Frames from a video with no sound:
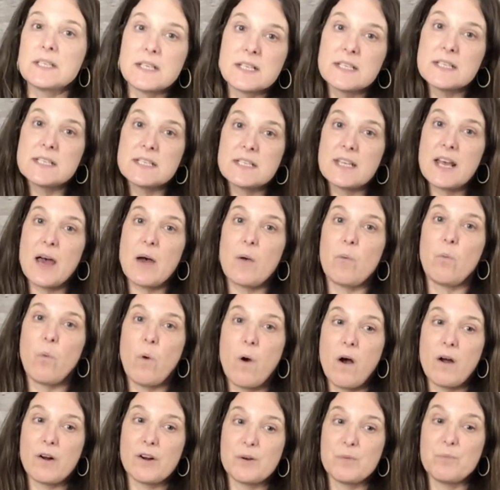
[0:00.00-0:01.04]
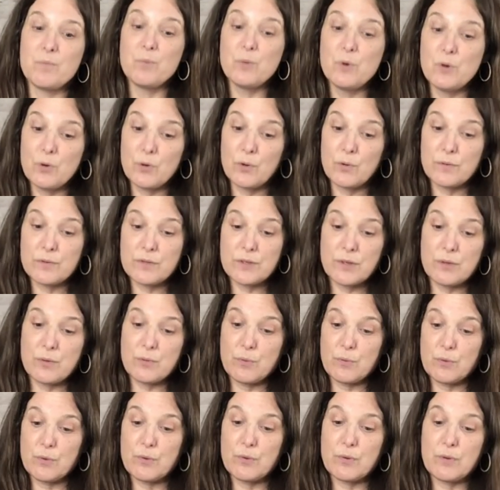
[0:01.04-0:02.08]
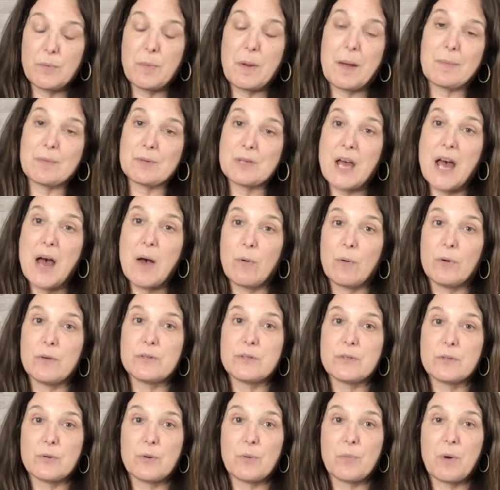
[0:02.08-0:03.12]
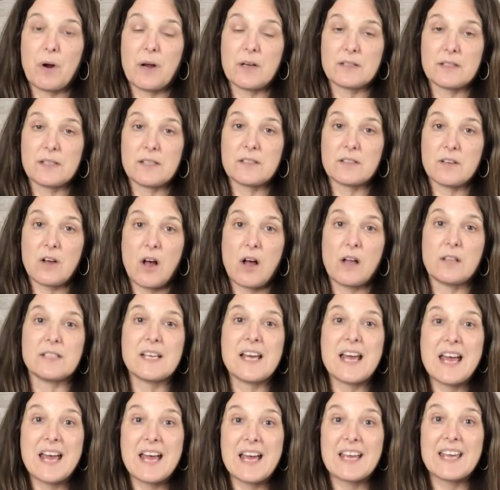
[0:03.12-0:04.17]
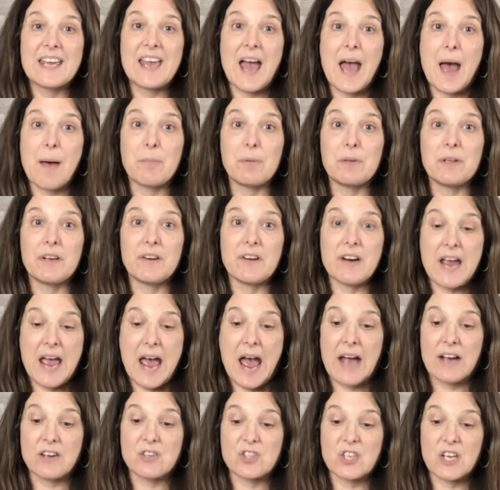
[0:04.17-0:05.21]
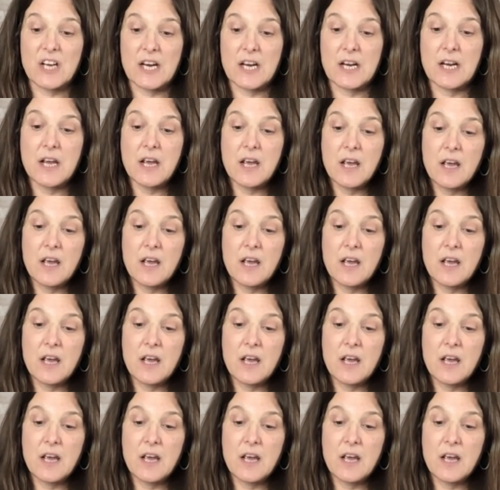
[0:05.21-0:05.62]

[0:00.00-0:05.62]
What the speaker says: is that water moves through the paper towels through a process called capillary action.